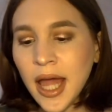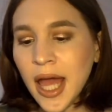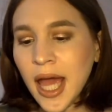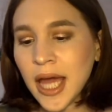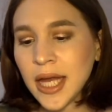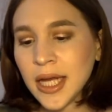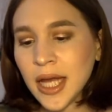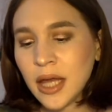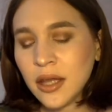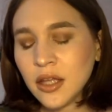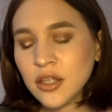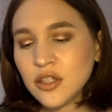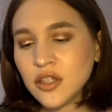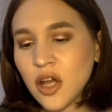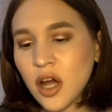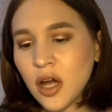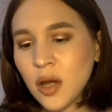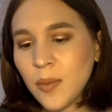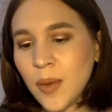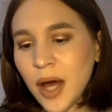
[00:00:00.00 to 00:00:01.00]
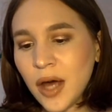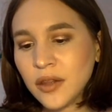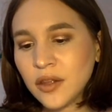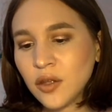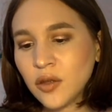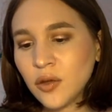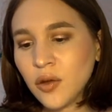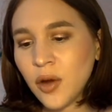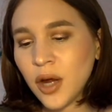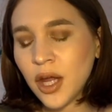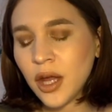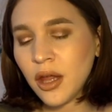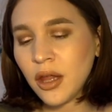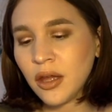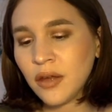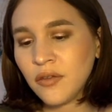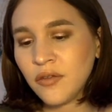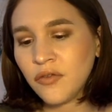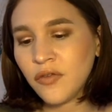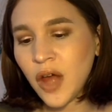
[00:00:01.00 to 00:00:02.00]
And now let's talk about the L'Oreal
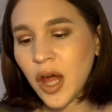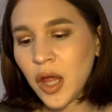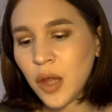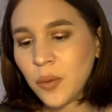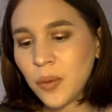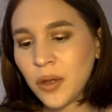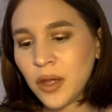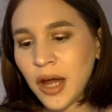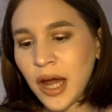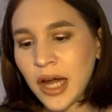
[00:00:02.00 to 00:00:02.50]
Infallible